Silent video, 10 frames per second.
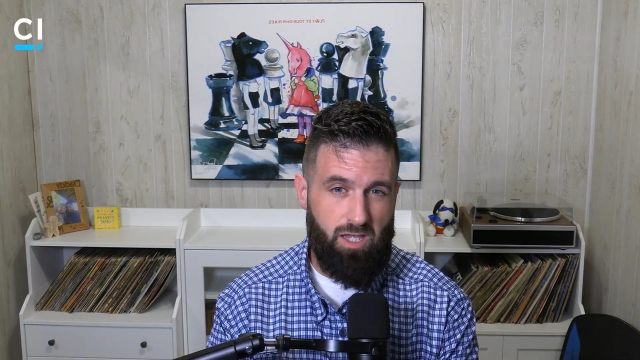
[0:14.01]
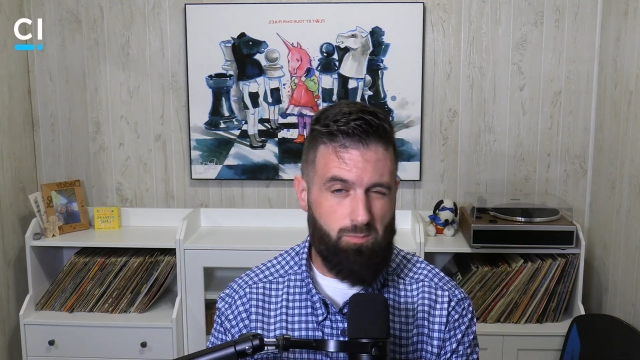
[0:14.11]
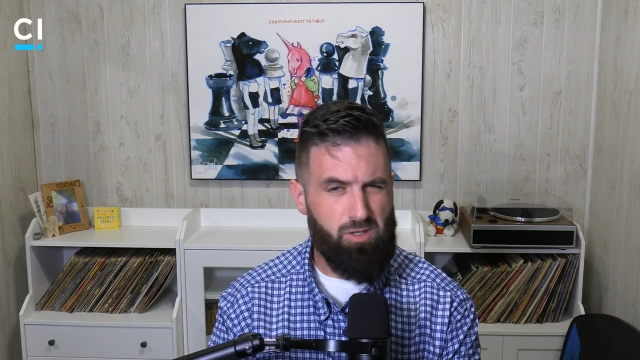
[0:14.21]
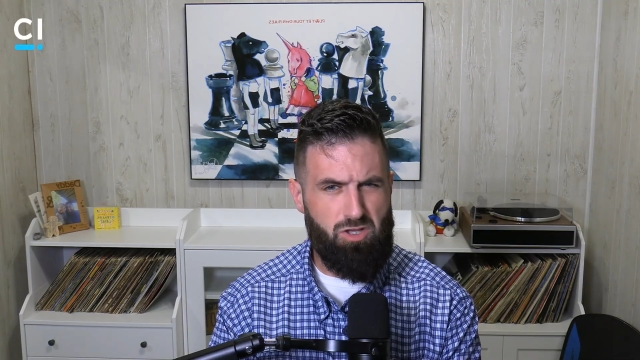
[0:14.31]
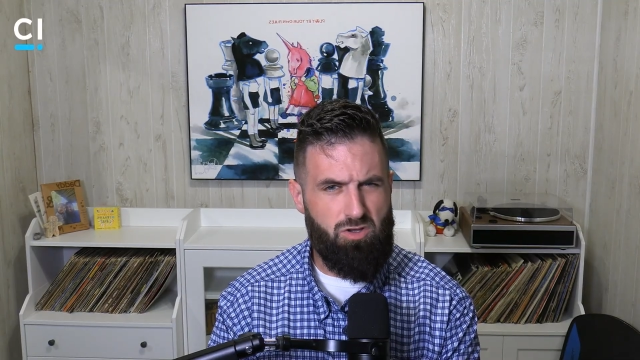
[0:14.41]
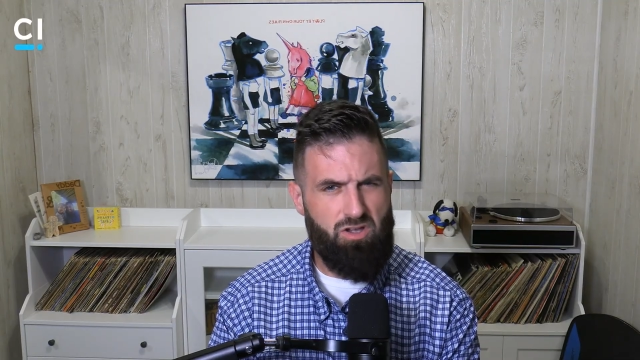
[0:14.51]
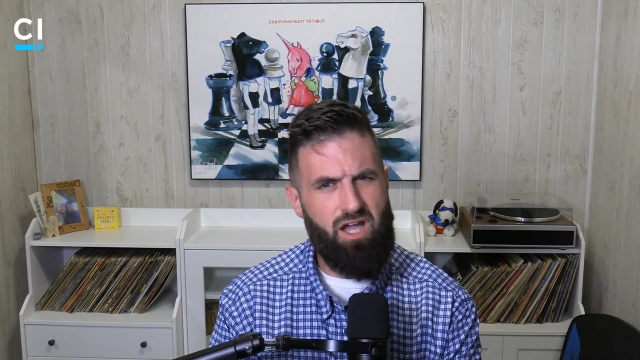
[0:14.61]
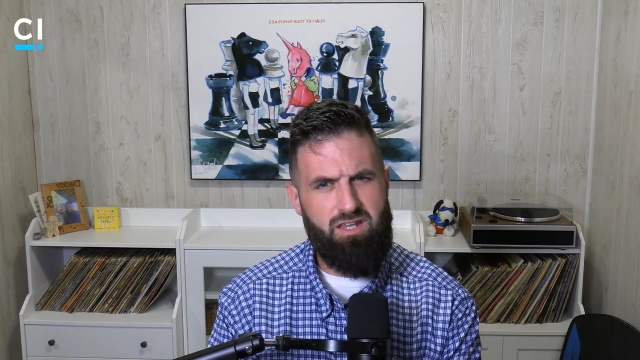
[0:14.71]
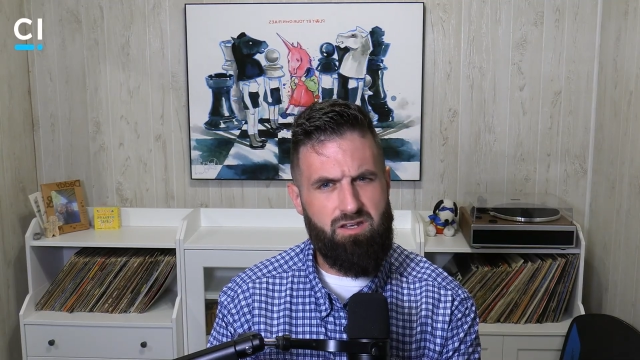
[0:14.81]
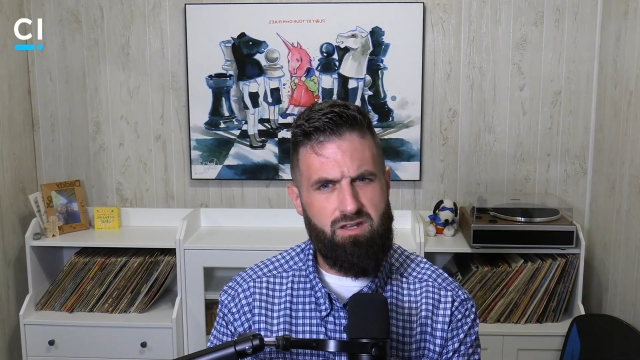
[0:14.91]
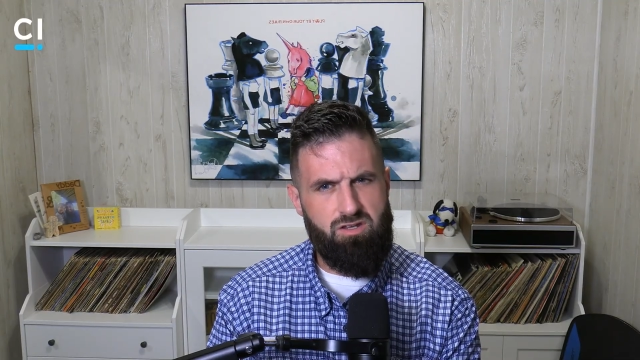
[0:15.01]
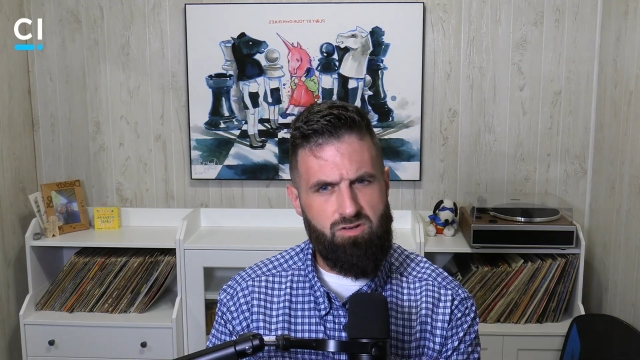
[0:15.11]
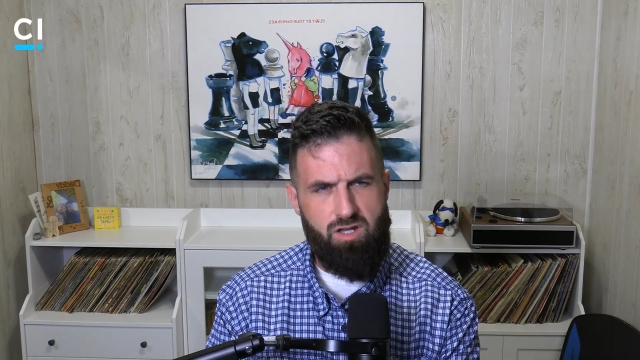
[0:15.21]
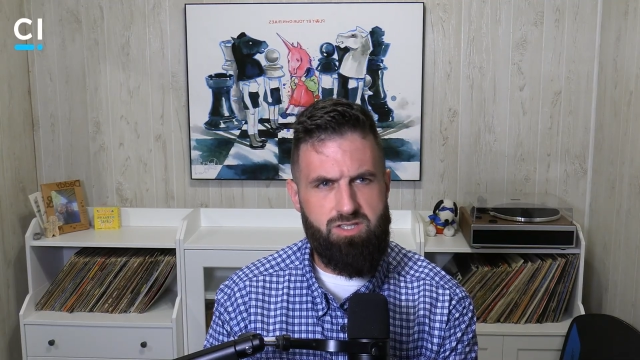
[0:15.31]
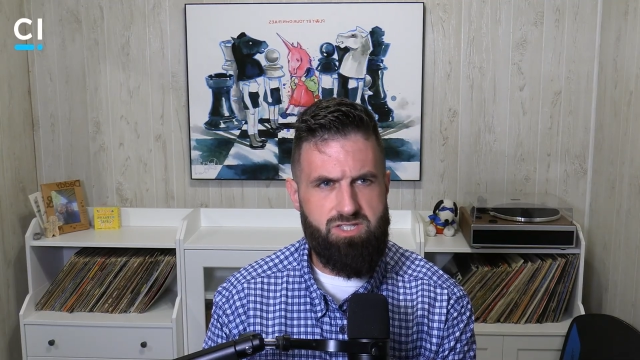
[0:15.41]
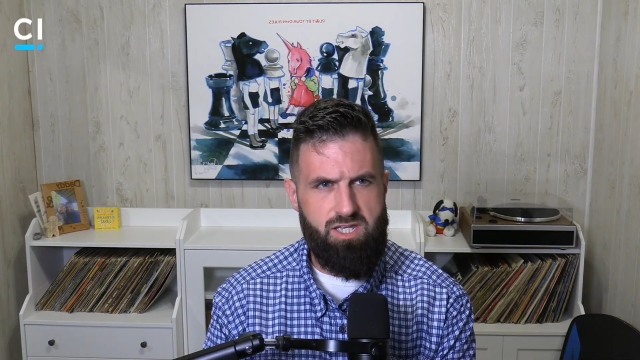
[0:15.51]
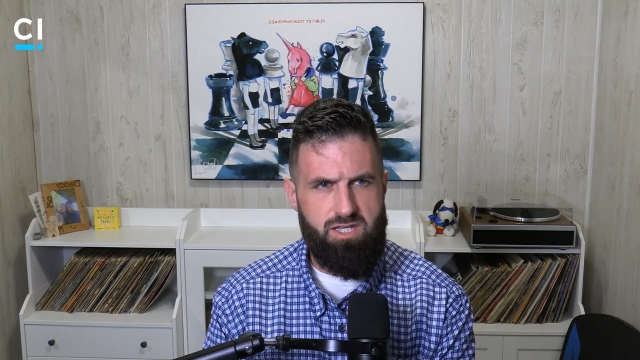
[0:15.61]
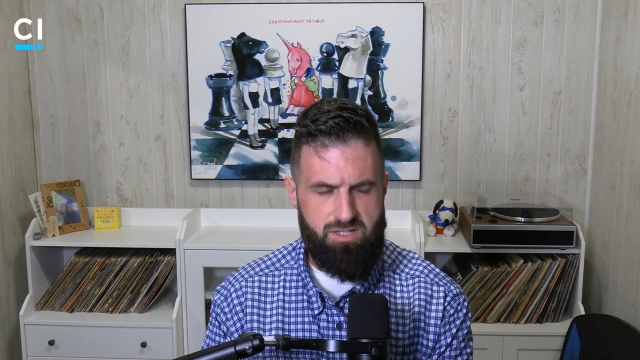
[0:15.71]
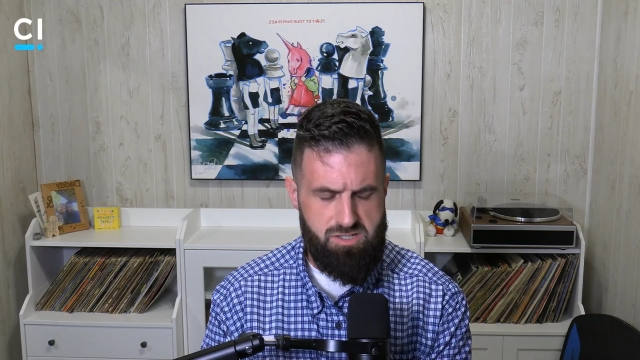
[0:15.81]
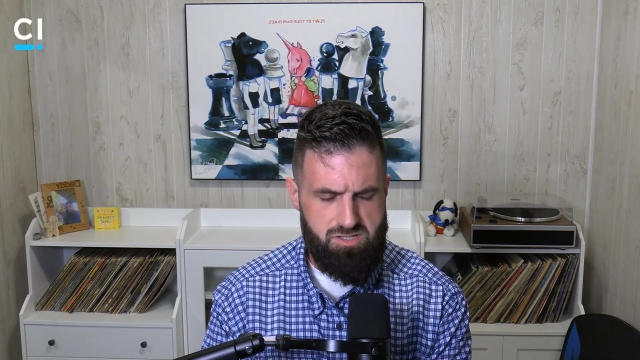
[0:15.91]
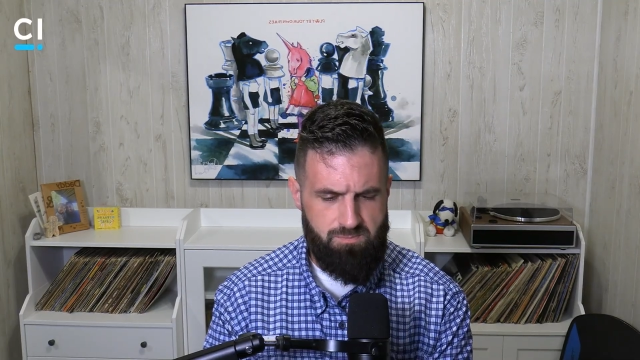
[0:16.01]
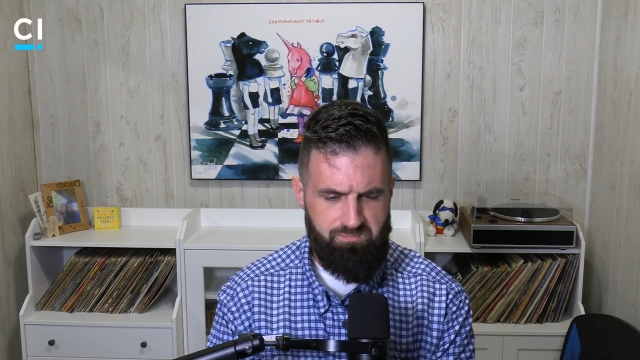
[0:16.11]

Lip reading: but you could kind of in your gut say it is?